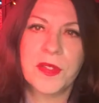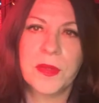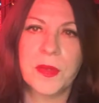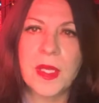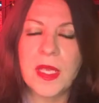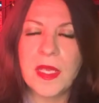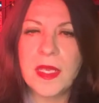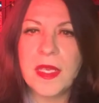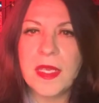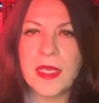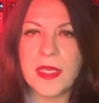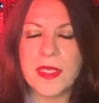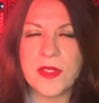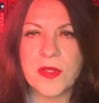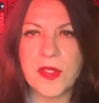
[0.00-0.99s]
to,
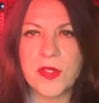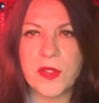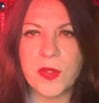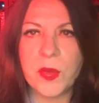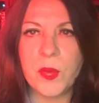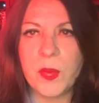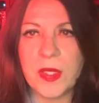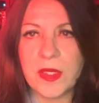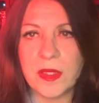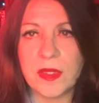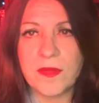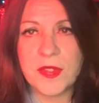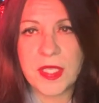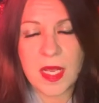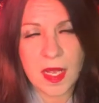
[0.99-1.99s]
is the new Wheel
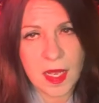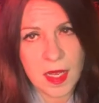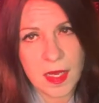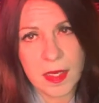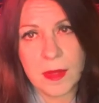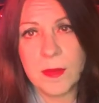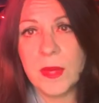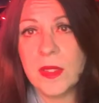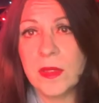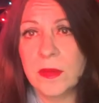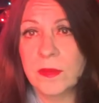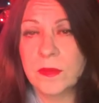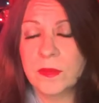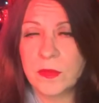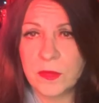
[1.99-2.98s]
of Time
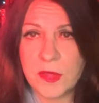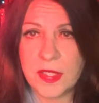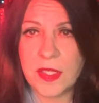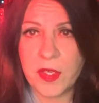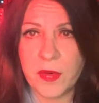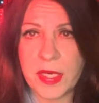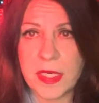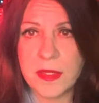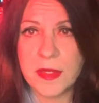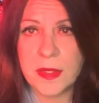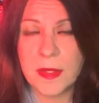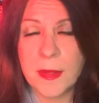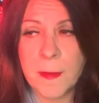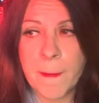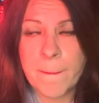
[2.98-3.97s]
series.
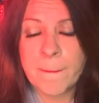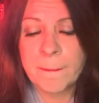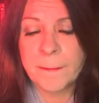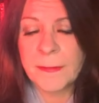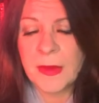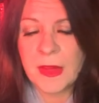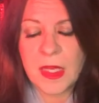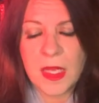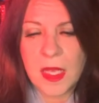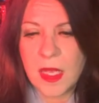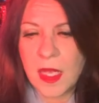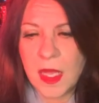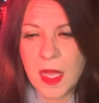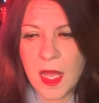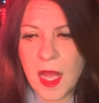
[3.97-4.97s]

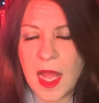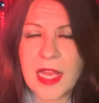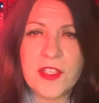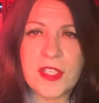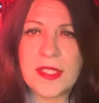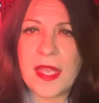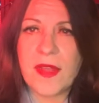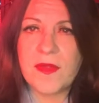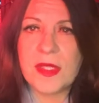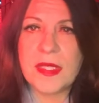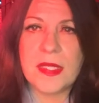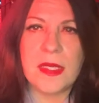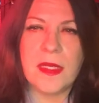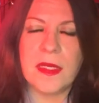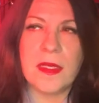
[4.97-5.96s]
I just haven't
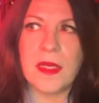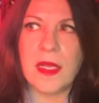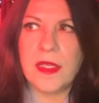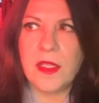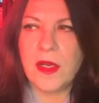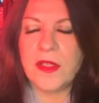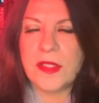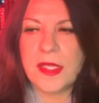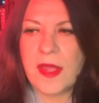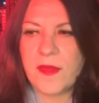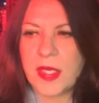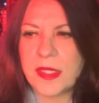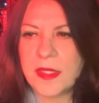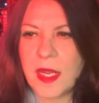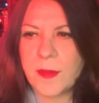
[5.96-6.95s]
seen it. You know, I just haven't
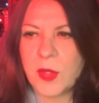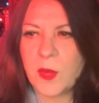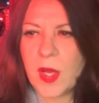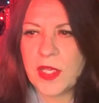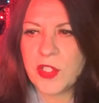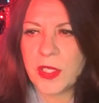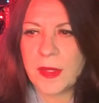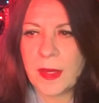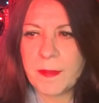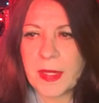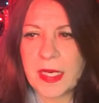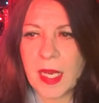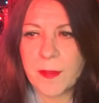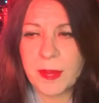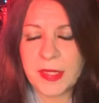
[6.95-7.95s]
had time to watch it, but
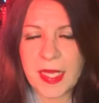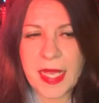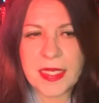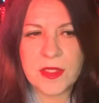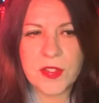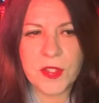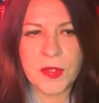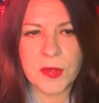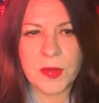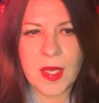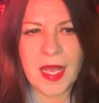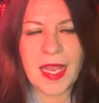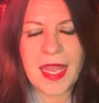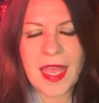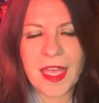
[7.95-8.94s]
I plan to.
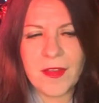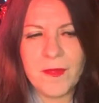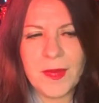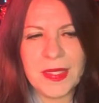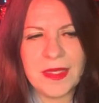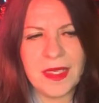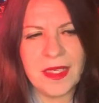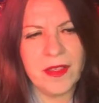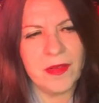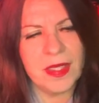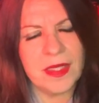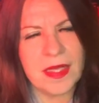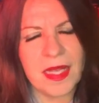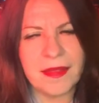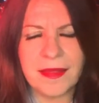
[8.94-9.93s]
I have been
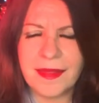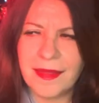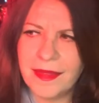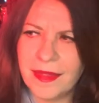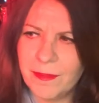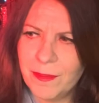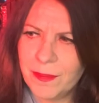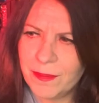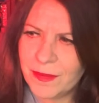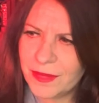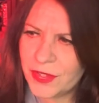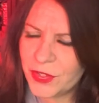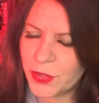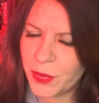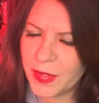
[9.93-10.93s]
hearing that the
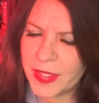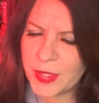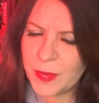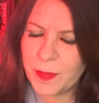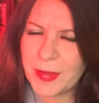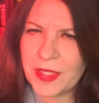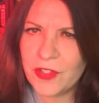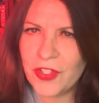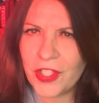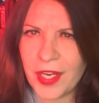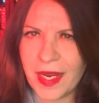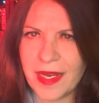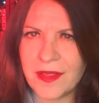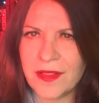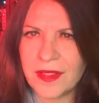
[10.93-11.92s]
story's been
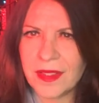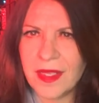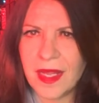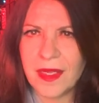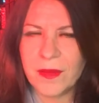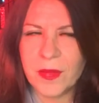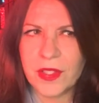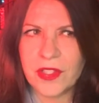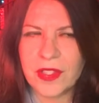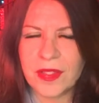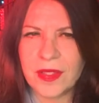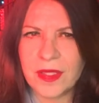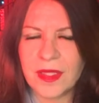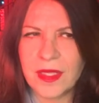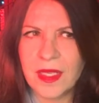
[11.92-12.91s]
changed a lot, which